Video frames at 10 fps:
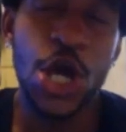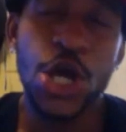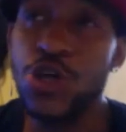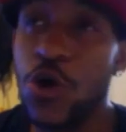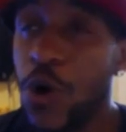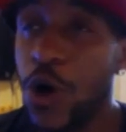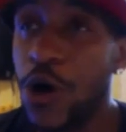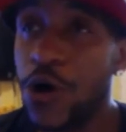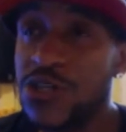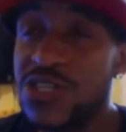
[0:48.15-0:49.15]
your
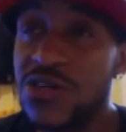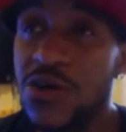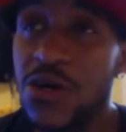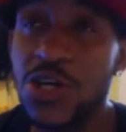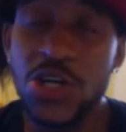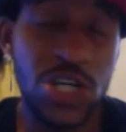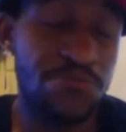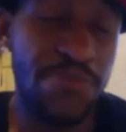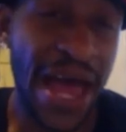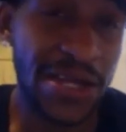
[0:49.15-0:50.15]
words couldn't
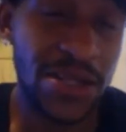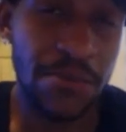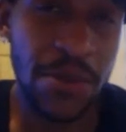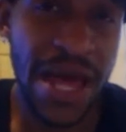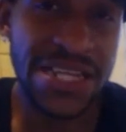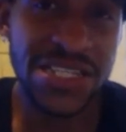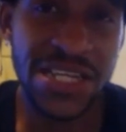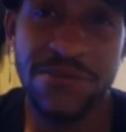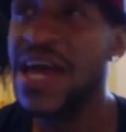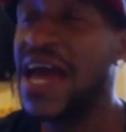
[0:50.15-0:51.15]
back it up last year,
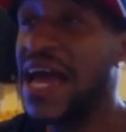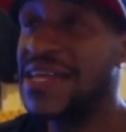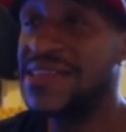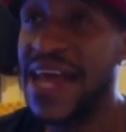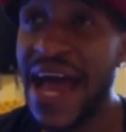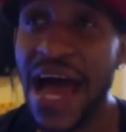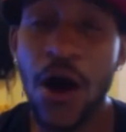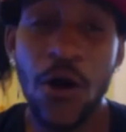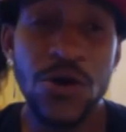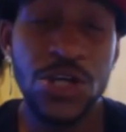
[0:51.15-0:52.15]
and
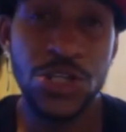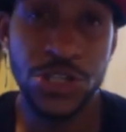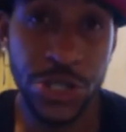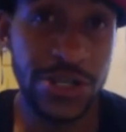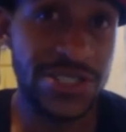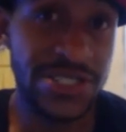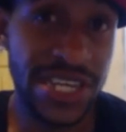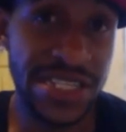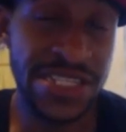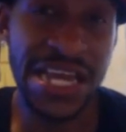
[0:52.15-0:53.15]
now you're
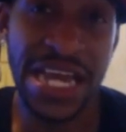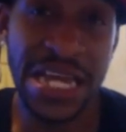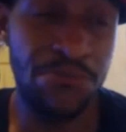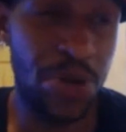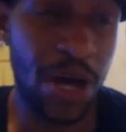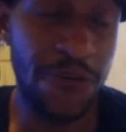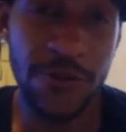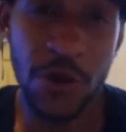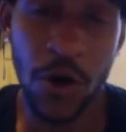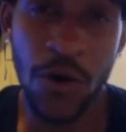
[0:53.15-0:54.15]
sitting in
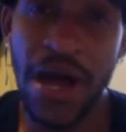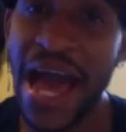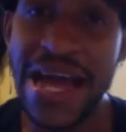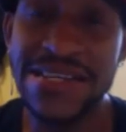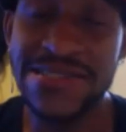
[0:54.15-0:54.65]
Buffalo as